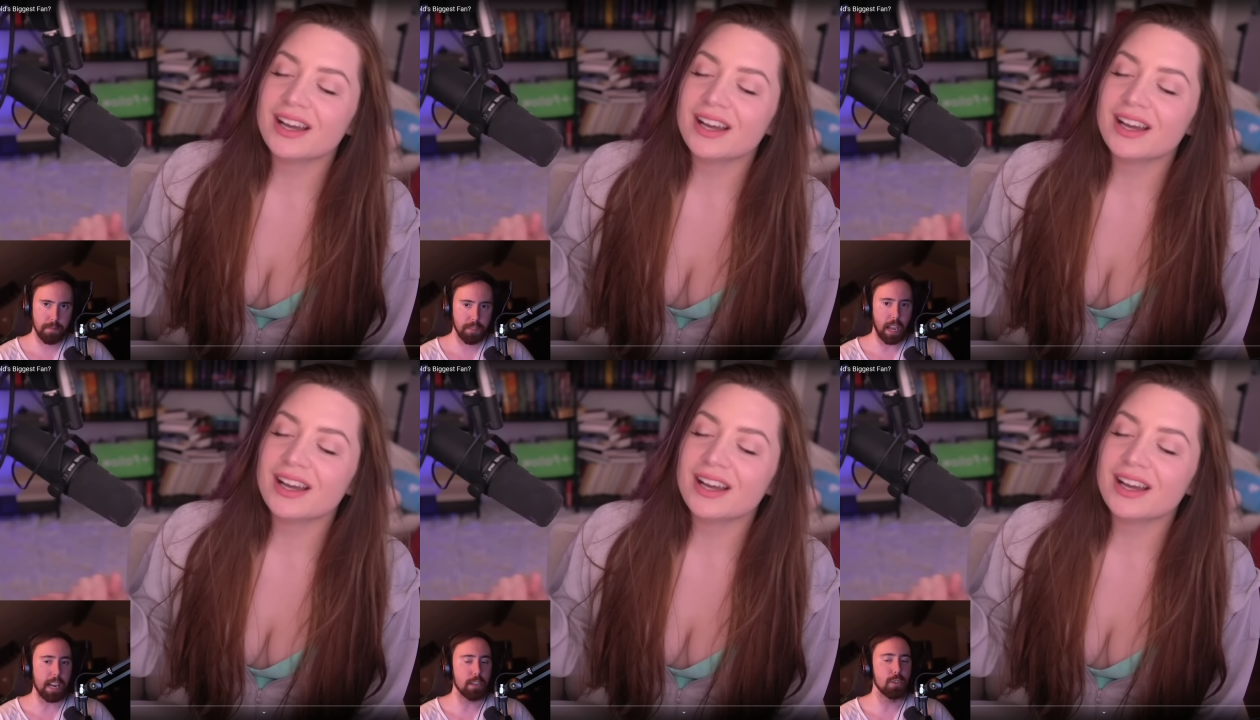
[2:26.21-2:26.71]

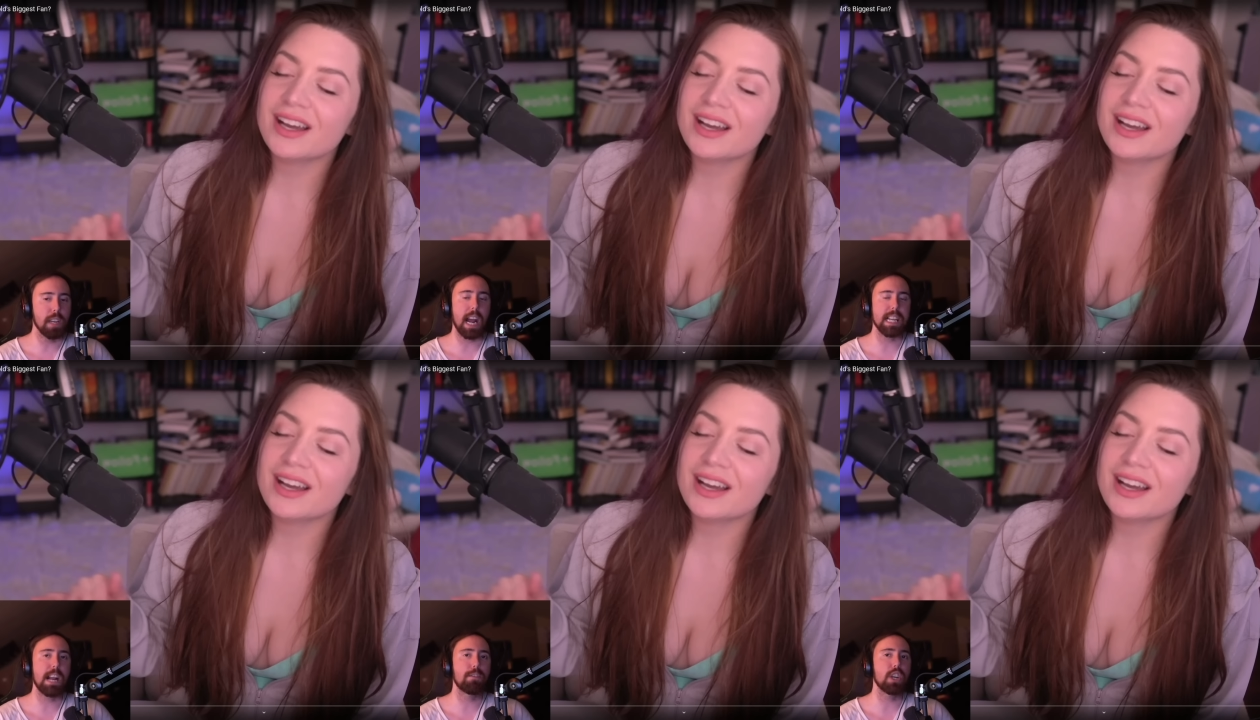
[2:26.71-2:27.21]
Speaker 1: I, do, I
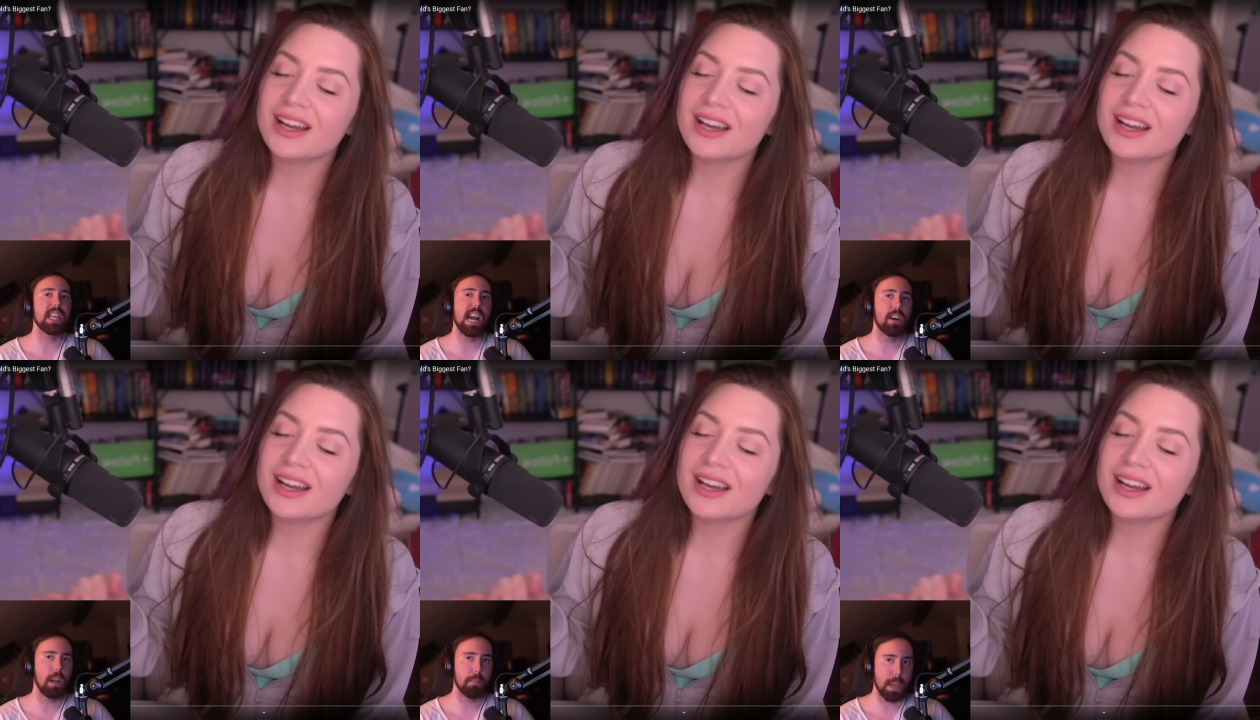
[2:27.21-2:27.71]
never yell
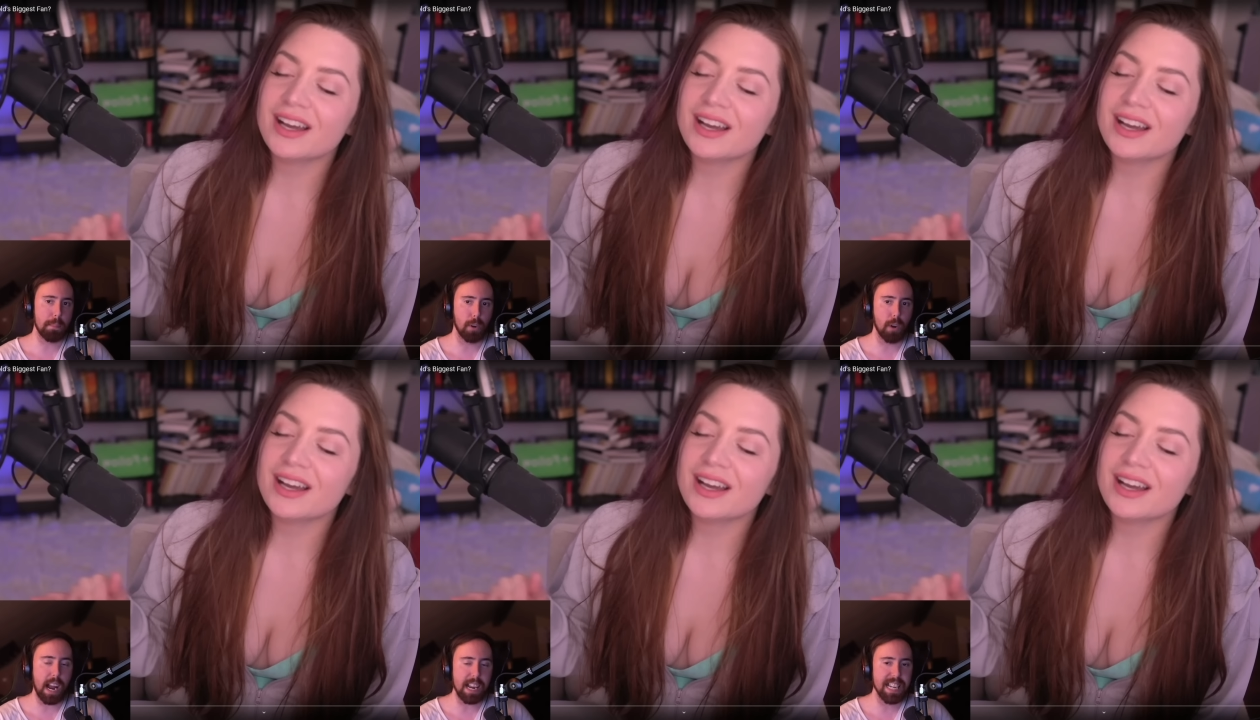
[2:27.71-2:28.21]
at people.
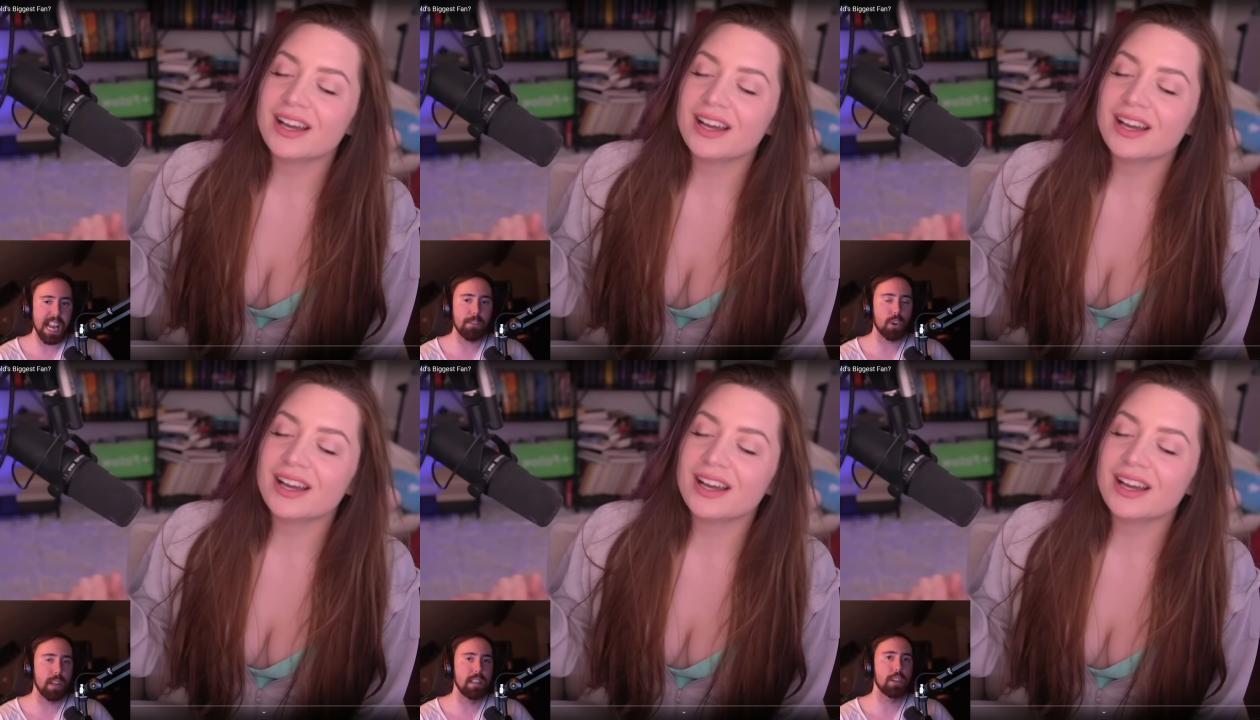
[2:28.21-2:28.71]
I never
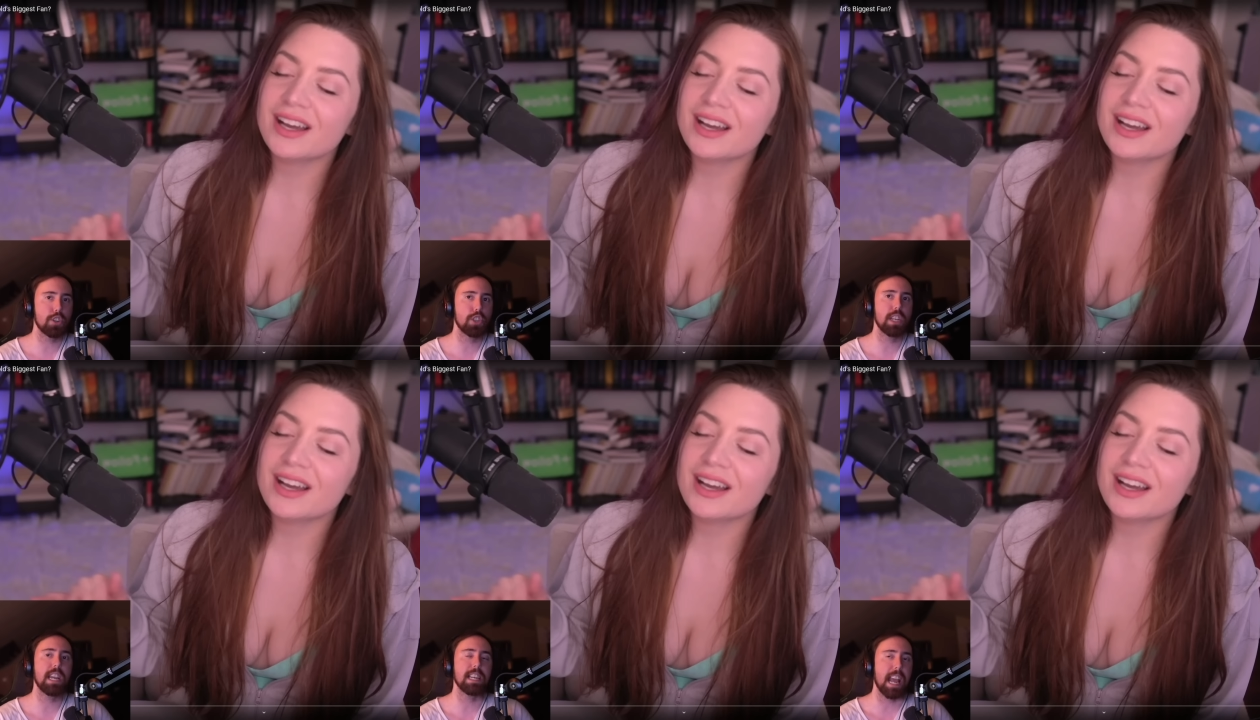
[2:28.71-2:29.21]
initiate